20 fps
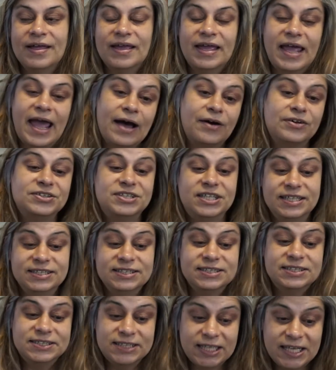county
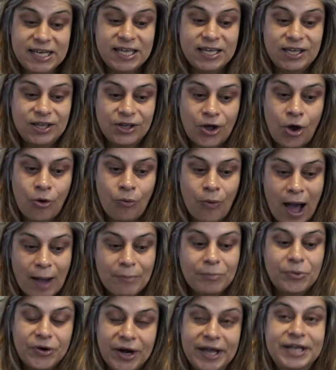and city
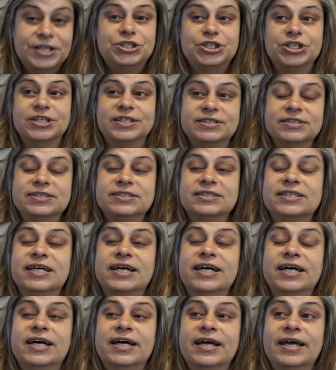cooperations
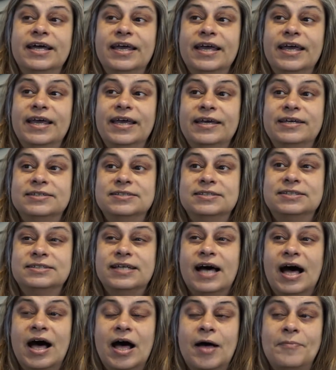
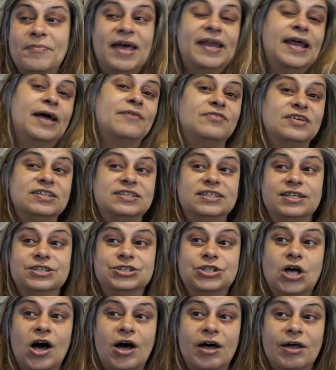is an
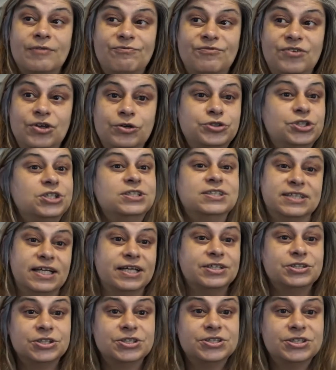emphasis on fusion
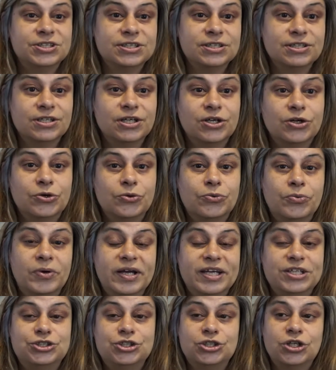centers,
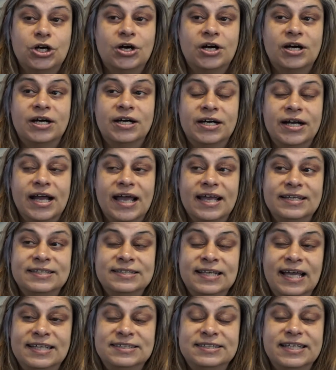which are
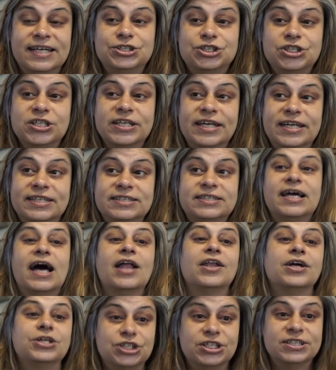essentially
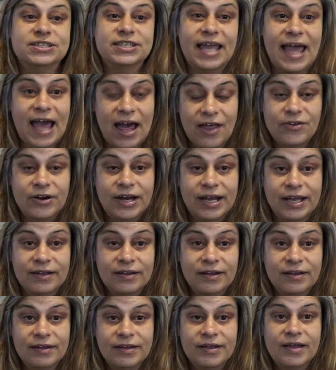intelligence
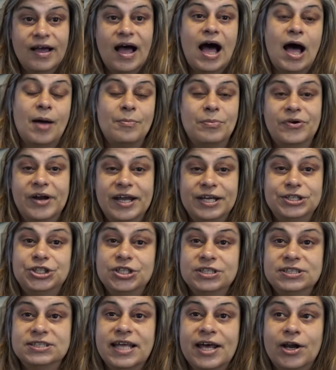gathering
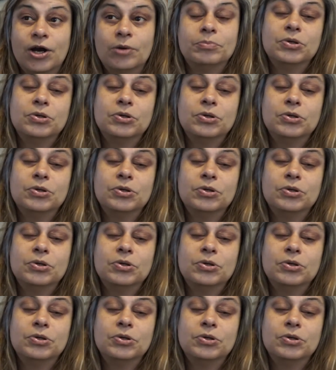operations that are